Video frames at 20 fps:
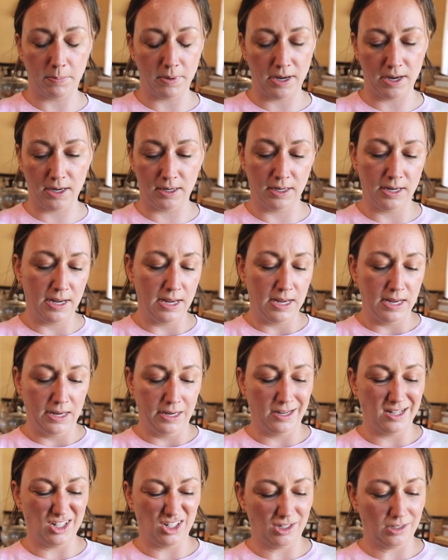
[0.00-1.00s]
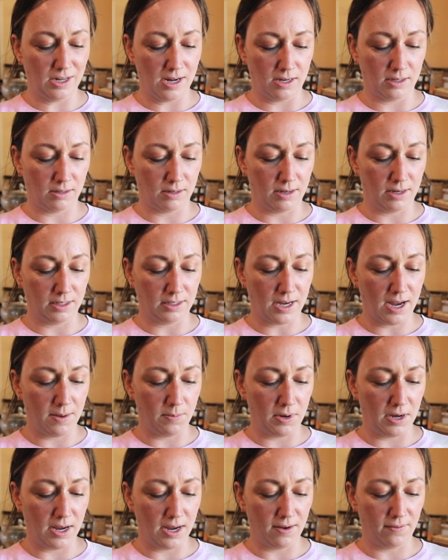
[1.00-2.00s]
but it just takes a lot of
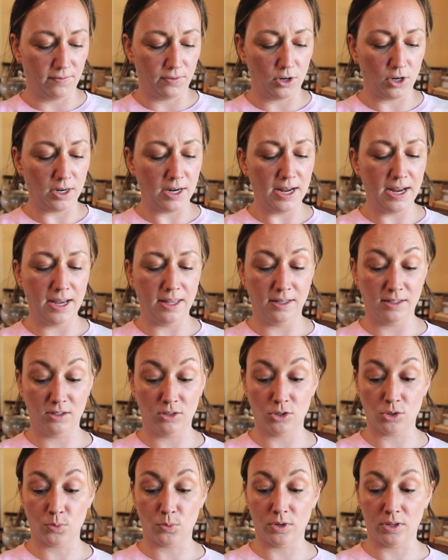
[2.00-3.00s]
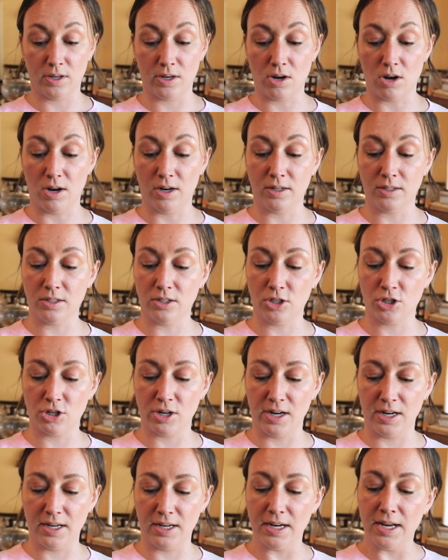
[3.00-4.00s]
time and effort, and this is really
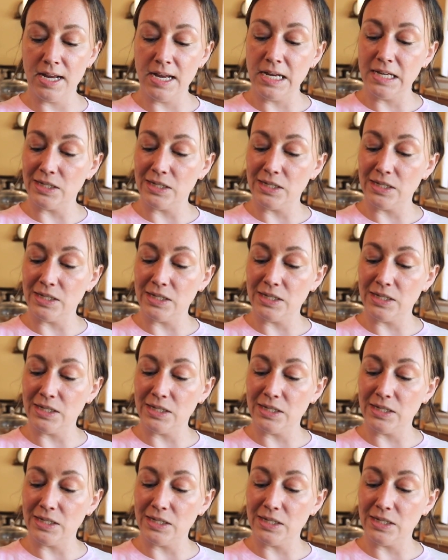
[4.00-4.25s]
concentrated.